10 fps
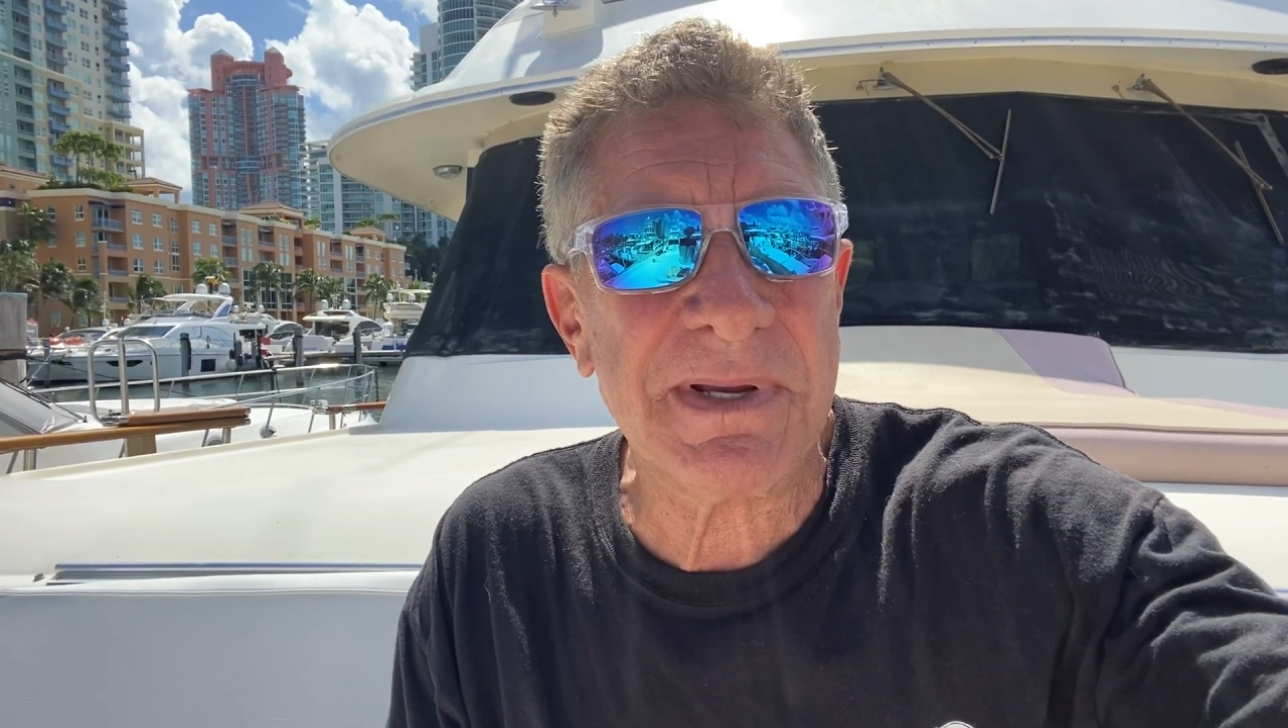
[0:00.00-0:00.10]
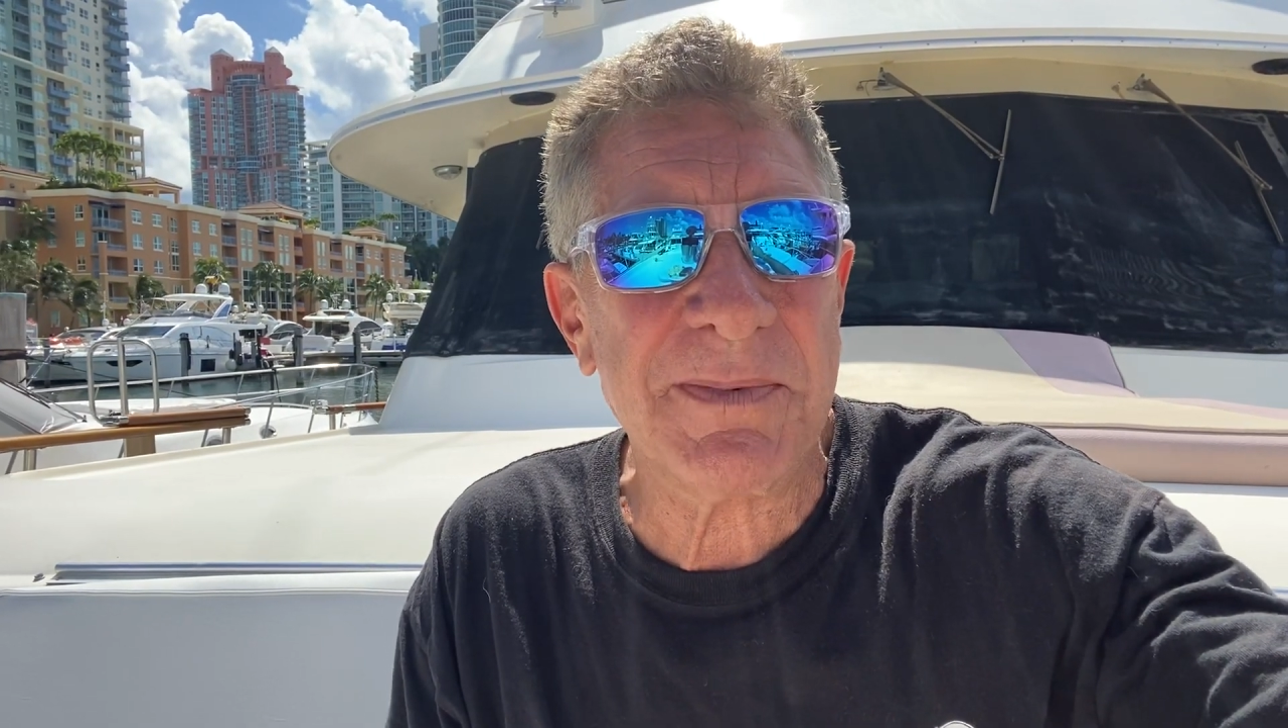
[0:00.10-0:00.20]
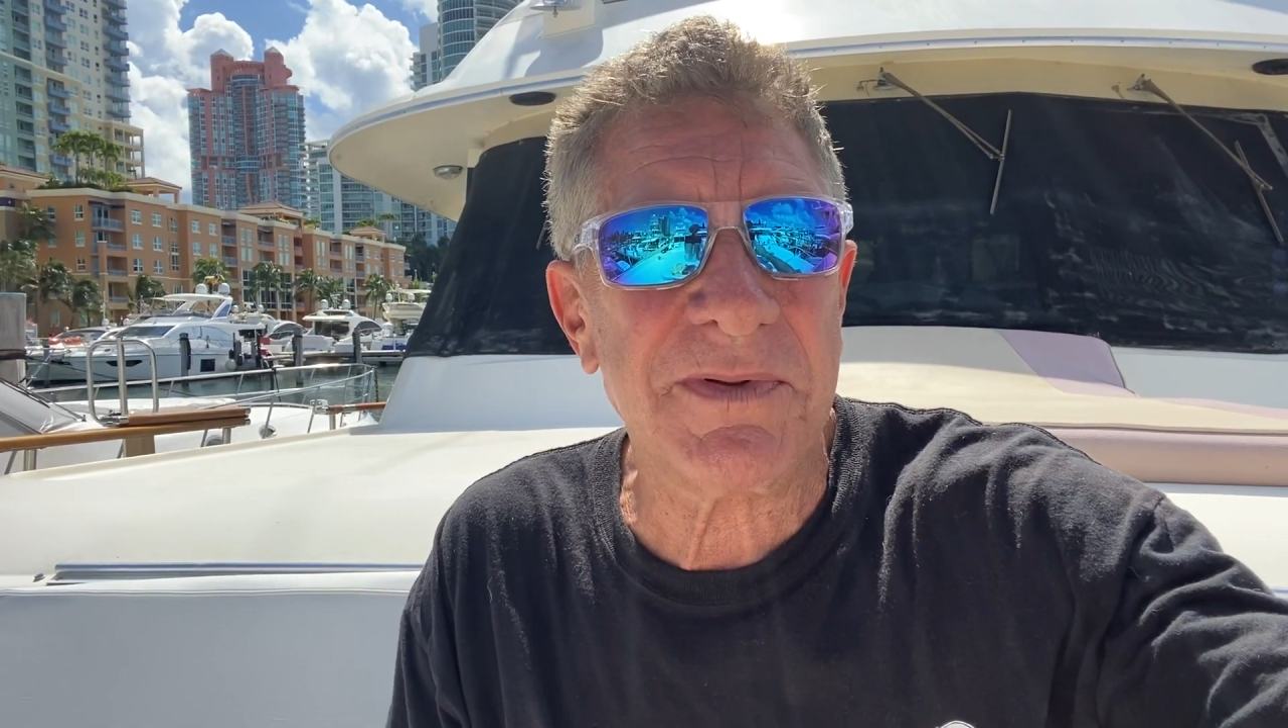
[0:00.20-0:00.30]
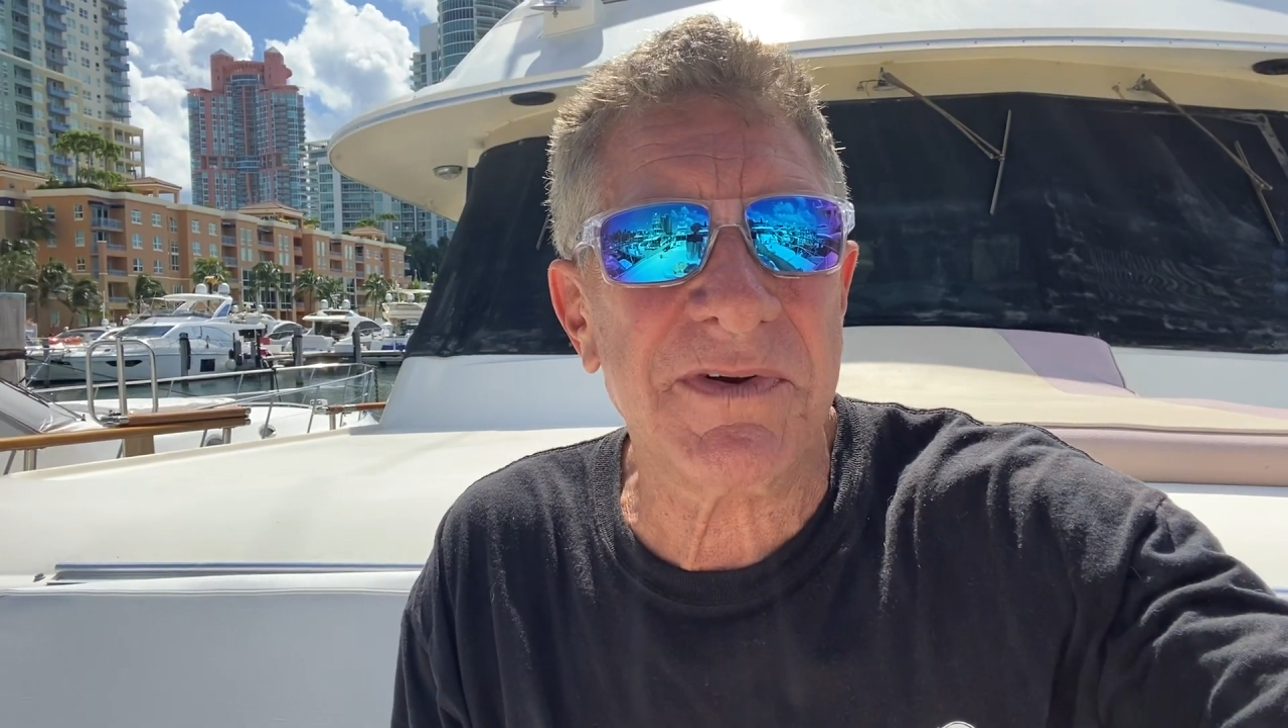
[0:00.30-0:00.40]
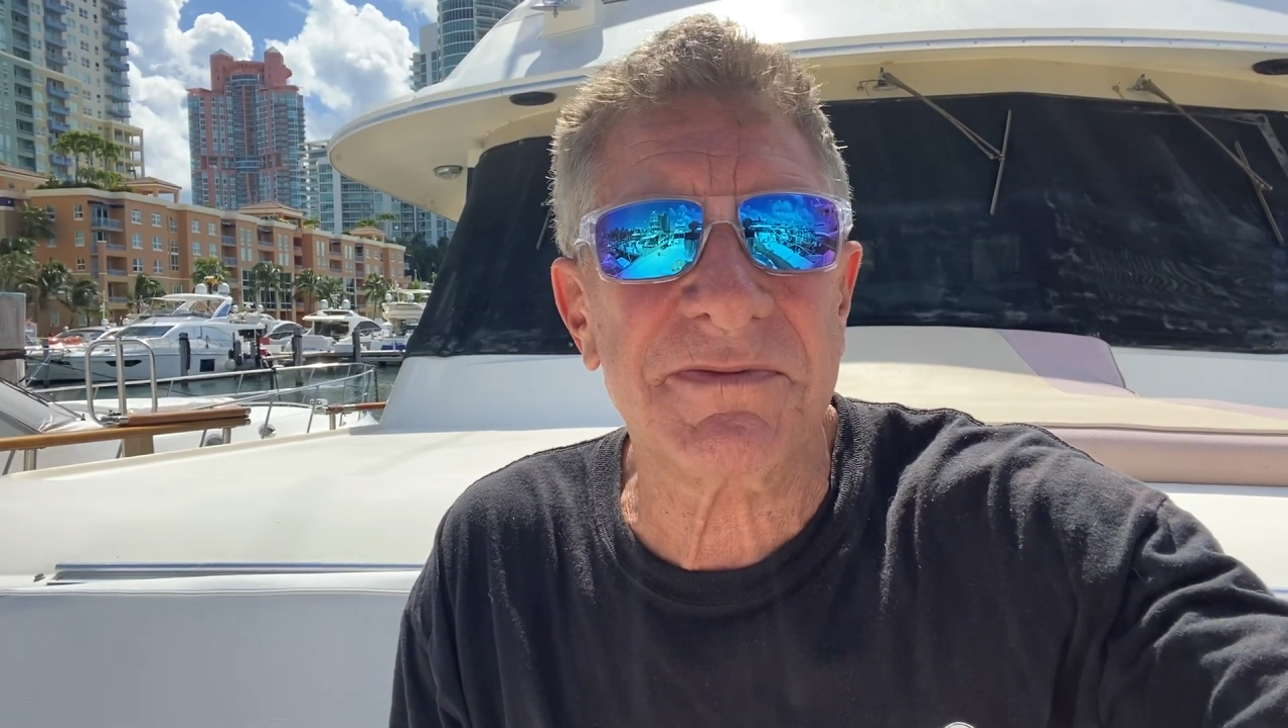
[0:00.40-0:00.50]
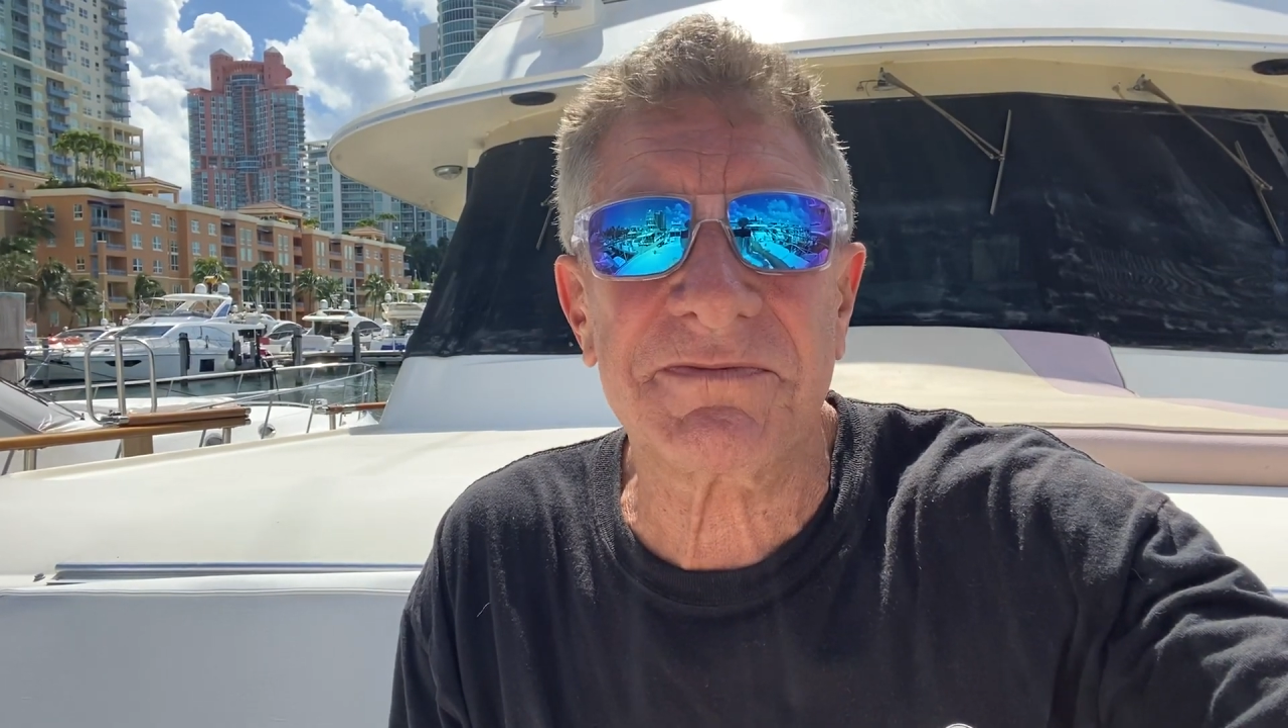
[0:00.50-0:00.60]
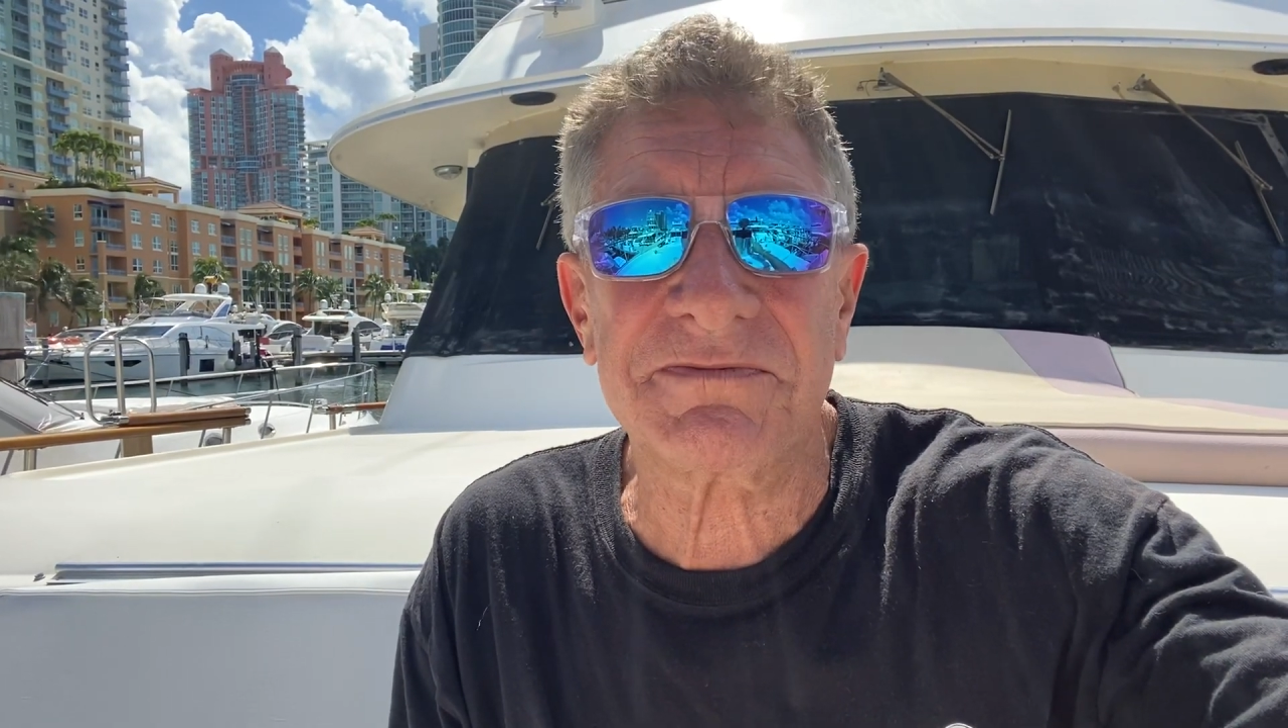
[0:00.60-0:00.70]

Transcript: people are